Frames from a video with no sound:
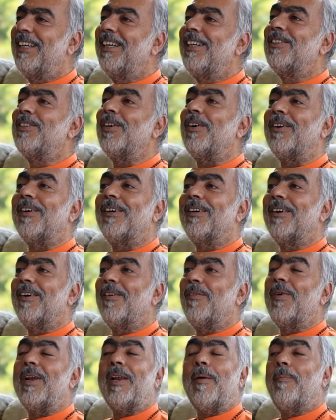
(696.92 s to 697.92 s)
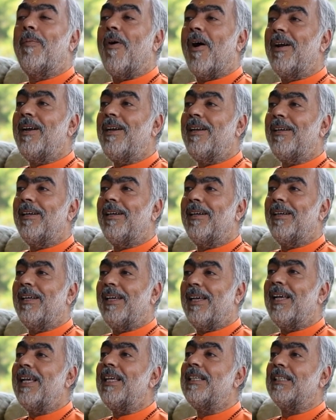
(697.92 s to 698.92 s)
So, when a bond
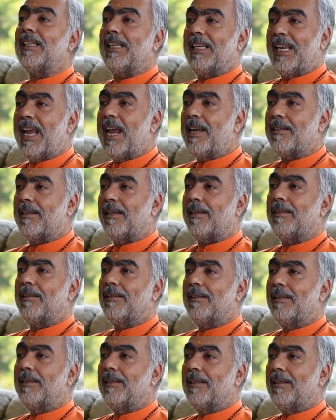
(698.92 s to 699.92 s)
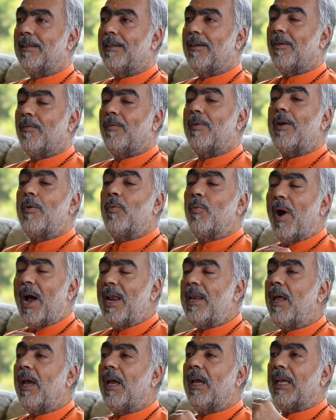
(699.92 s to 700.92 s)
is created, when
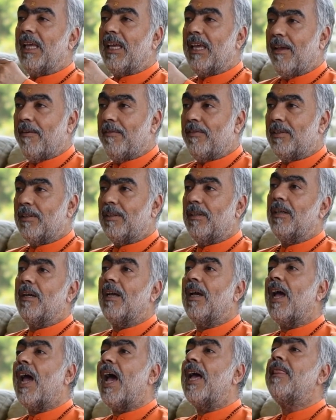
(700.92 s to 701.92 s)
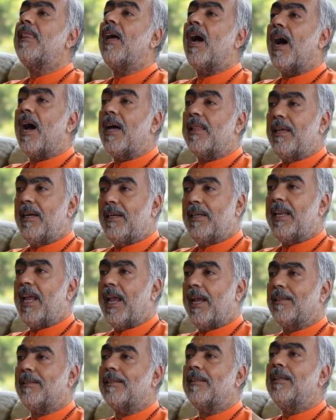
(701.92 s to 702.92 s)
one gives and the other
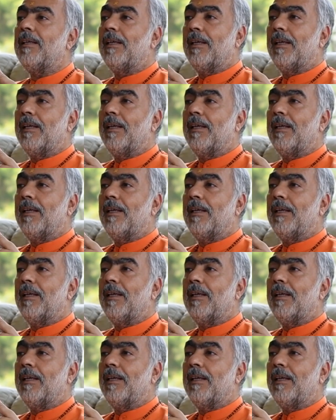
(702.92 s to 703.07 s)
takes,